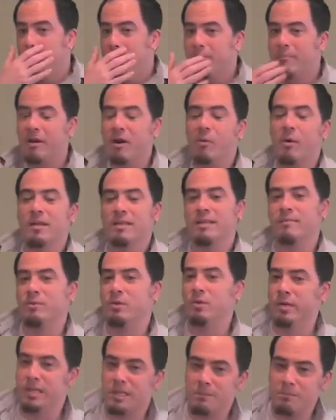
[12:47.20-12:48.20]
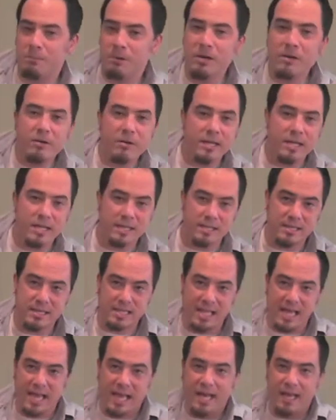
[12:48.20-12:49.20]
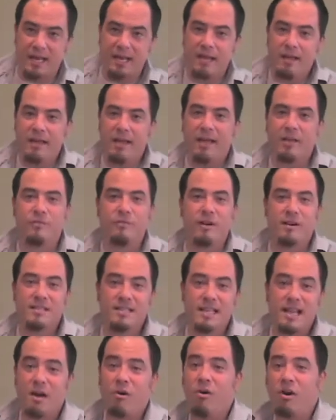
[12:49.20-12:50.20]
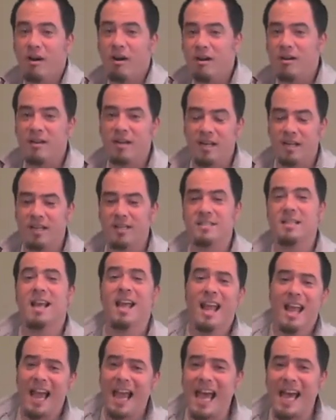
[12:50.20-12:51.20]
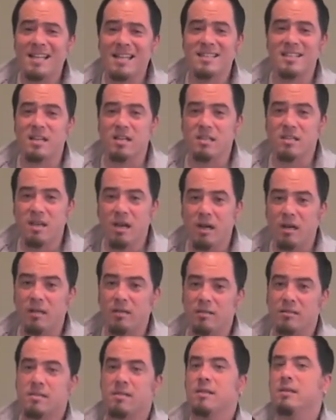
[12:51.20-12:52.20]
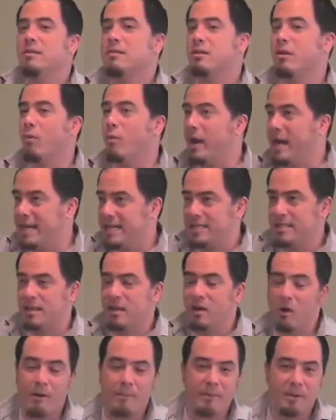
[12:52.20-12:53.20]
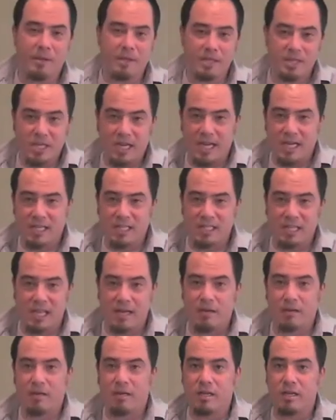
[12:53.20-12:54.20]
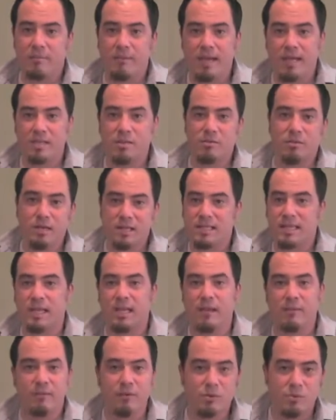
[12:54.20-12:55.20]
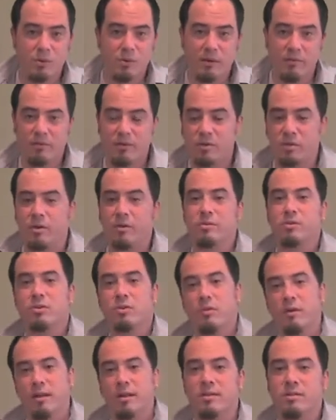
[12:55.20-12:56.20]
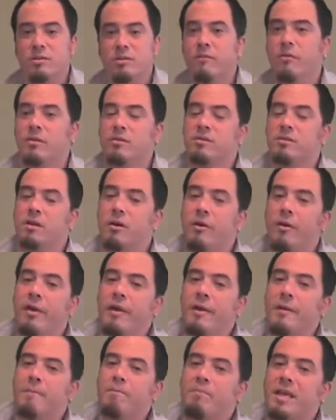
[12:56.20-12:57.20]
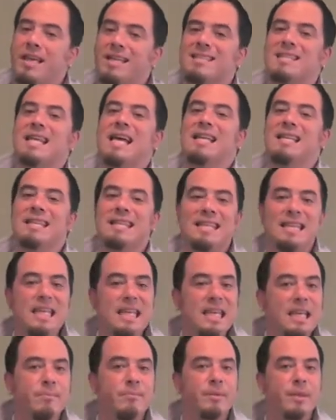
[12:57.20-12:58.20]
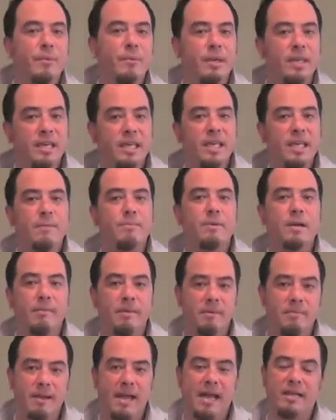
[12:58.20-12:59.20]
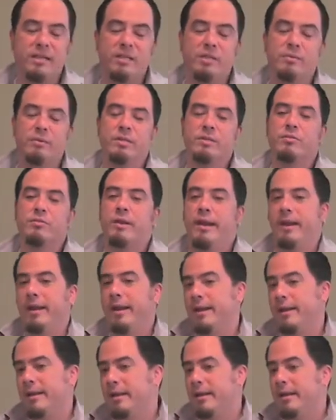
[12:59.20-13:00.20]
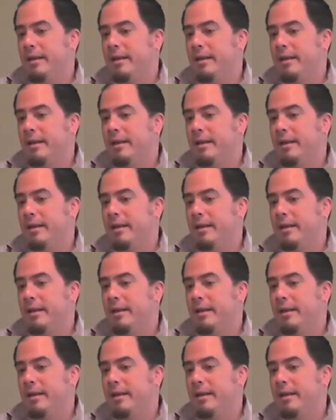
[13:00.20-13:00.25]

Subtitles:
But I want them to experience that as far as how hard it is as an adult to wait to go up on the giant's ladder. Can you imagine what it's like if you're 12 years old, so on and so forth. So it's that theme that we keep coming back to in training.